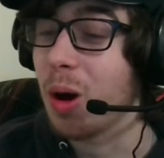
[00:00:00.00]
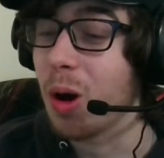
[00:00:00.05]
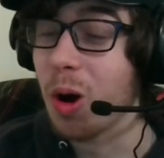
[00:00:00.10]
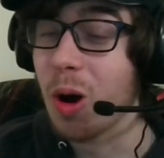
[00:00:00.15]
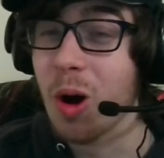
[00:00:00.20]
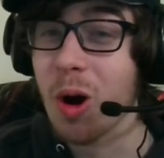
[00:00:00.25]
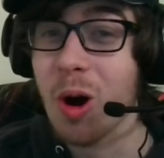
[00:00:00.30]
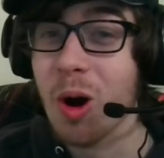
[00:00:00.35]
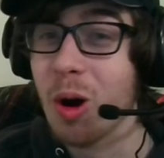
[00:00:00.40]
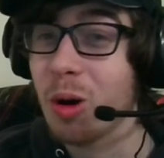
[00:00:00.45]

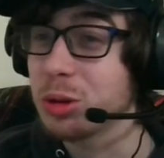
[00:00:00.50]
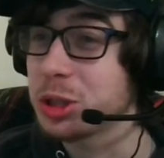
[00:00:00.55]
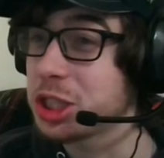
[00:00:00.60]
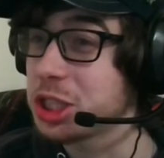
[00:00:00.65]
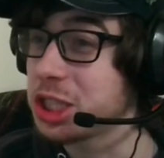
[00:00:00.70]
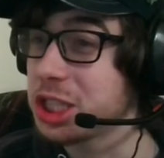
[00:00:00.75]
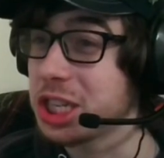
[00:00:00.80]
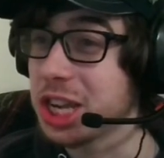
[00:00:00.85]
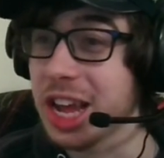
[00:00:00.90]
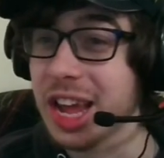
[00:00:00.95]
Oh,
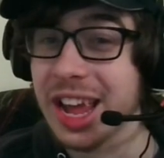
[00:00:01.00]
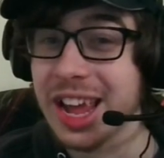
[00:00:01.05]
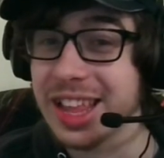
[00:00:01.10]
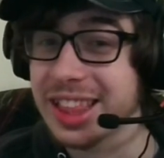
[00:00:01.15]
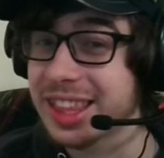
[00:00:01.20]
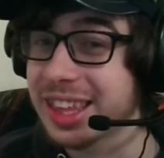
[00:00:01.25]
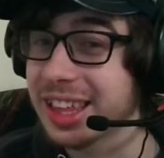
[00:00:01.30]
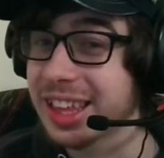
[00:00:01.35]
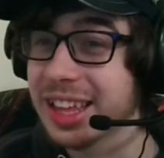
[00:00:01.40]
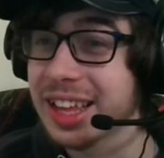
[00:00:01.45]
shit.
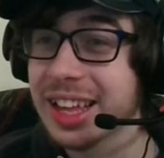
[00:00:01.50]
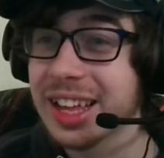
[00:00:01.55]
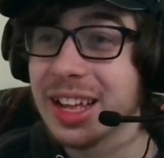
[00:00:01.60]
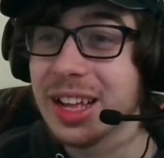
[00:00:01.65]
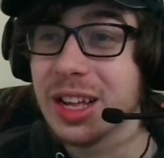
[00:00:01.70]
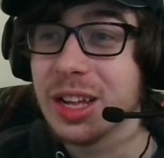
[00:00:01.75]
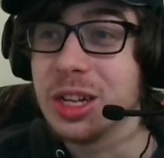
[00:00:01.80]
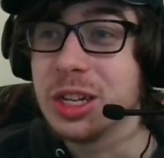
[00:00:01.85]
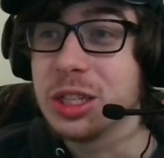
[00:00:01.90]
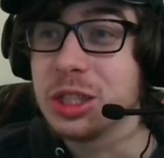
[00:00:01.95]

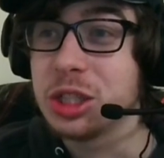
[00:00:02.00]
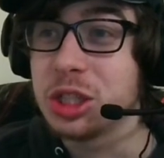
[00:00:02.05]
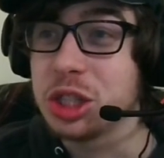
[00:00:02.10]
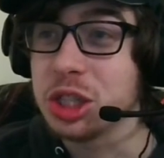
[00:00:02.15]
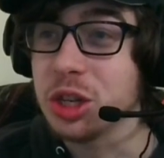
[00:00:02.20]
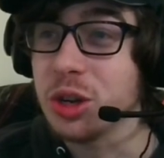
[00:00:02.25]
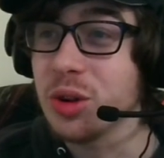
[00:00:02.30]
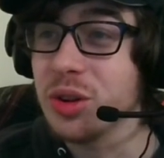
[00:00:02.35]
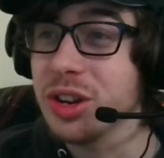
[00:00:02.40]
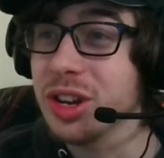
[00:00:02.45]

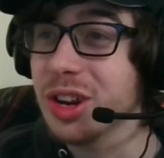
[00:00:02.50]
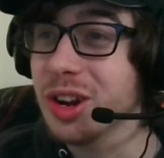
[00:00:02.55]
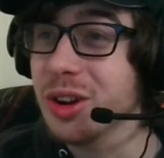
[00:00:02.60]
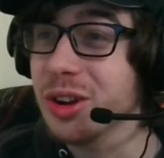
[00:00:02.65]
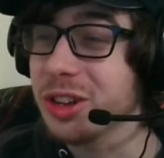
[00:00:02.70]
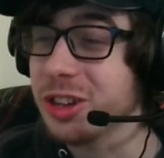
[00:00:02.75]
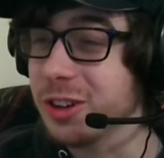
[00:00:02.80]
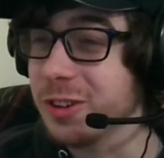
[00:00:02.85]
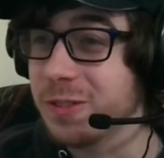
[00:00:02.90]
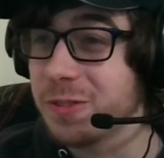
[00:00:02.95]
Junior,
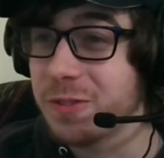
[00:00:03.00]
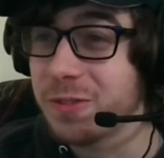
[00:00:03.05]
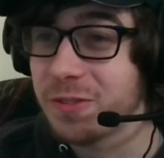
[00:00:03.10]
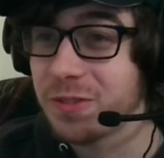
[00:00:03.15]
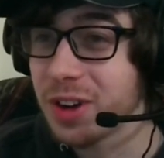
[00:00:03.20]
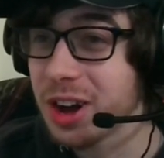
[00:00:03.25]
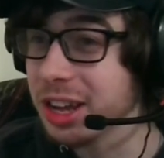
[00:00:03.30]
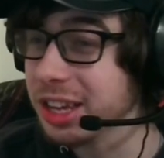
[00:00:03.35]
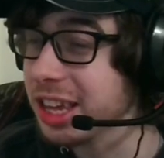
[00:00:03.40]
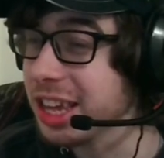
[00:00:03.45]
you
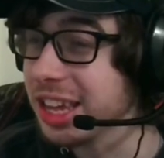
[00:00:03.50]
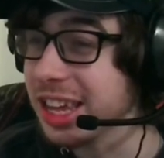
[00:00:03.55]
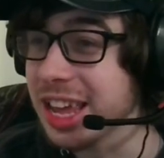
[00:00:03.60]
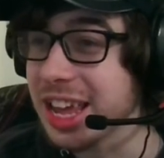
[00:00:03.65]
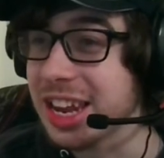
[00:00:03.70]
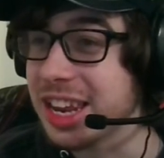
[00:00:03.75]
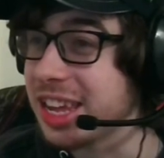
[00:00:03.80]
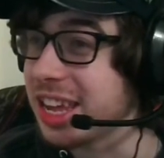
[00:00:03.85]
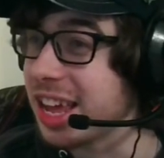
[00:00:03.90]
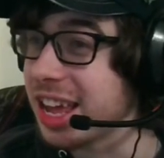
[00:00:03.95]
fucking
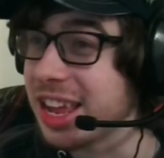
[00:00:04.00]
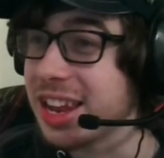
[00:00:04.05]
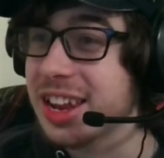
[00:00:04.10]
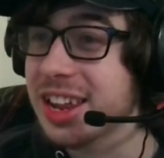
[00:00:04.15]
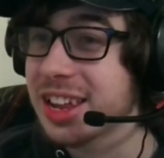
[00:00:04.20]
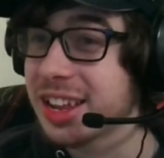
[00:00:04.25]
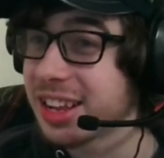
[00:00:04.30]
idiot